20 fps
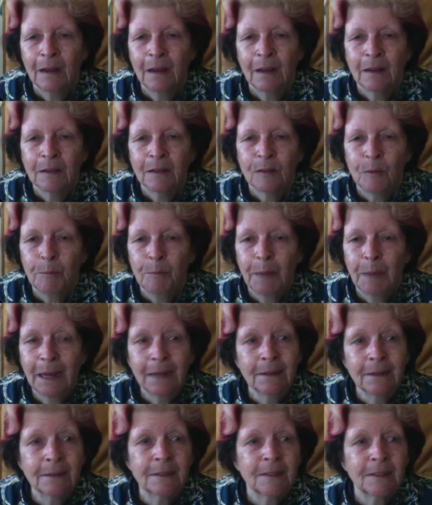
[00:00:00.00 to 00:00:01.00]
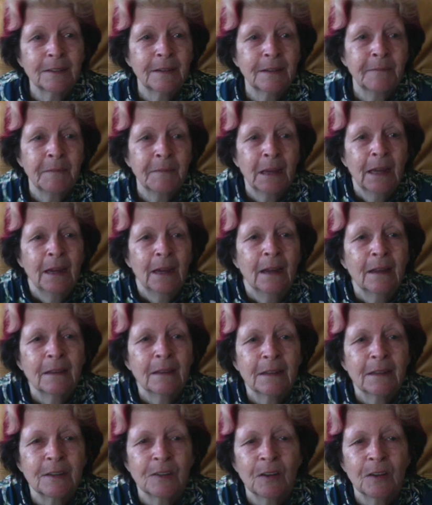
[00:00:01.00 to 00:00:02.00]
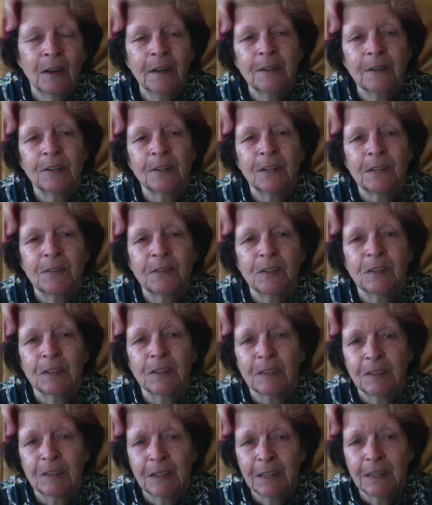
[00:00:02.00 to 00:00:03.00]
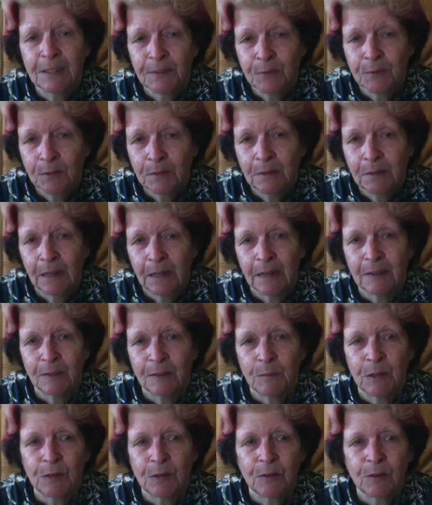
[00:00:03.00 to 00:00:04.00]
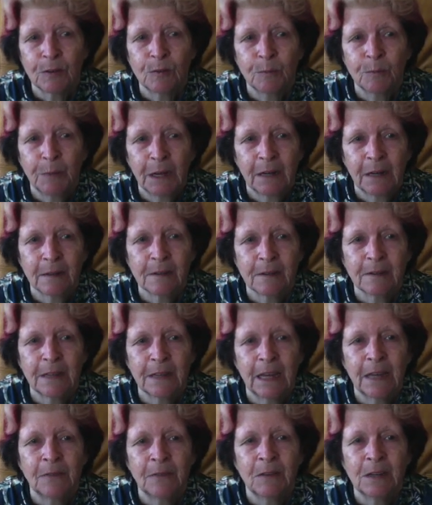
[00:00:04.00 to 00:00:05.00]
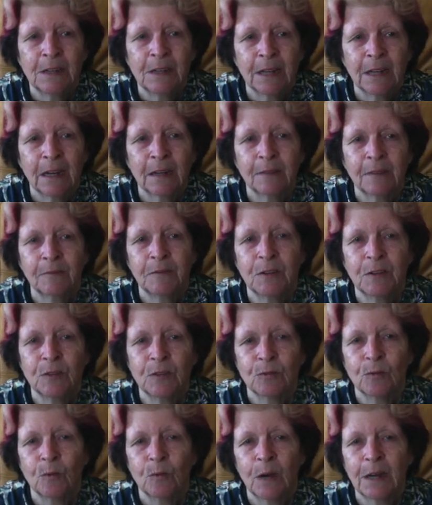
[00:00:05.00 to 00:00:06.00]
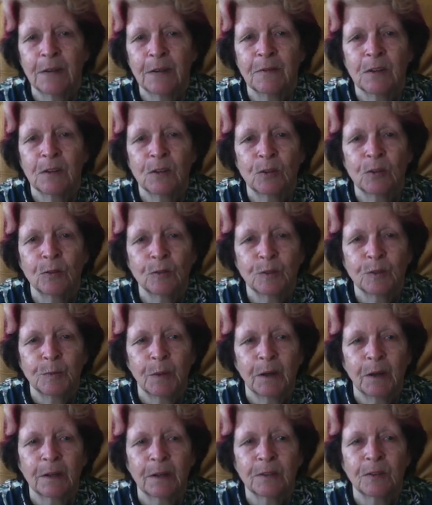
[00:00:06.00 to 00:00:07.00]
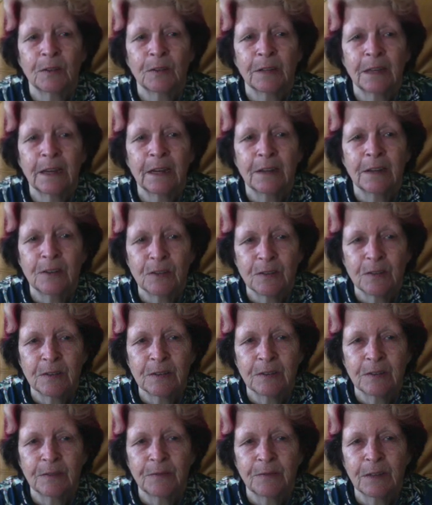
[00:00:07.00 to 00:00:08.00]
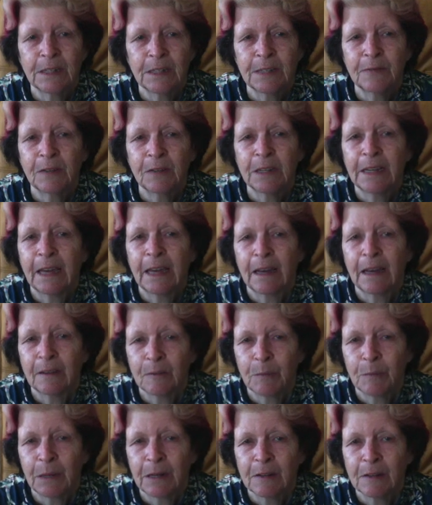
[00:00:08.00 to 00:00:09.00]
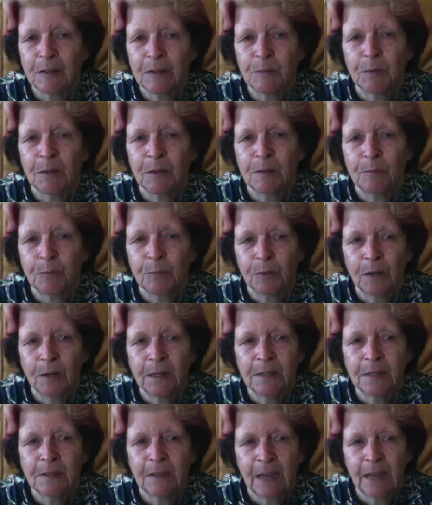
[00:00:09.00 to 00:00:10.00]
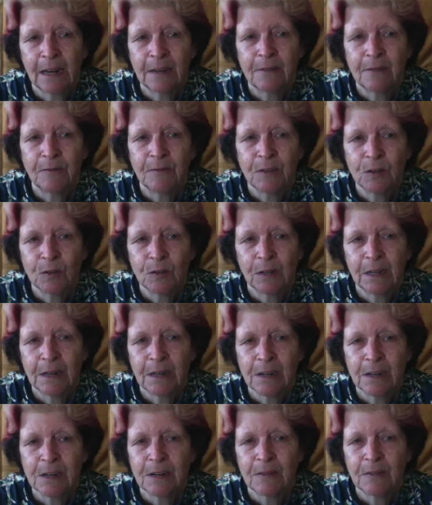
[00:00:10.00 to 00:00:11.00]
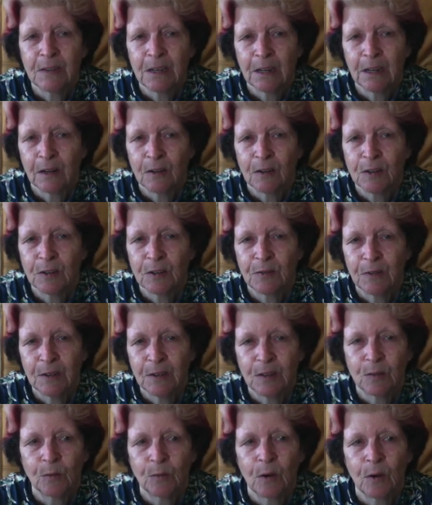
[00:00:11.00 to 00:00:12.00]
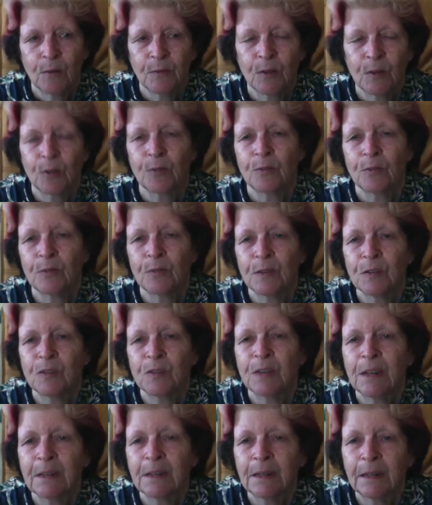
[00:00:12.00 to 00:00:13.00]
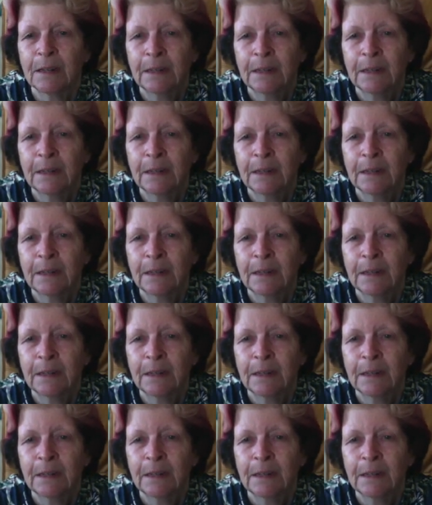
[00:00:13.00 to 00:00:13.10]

So balance. The design achieves a successful asymmetrical balance. The heavy, dark visual weight of the tall spikes on the edges is effectively counterbalanced by the bright, scattered visual energy of the yellow spheres woven through the centre.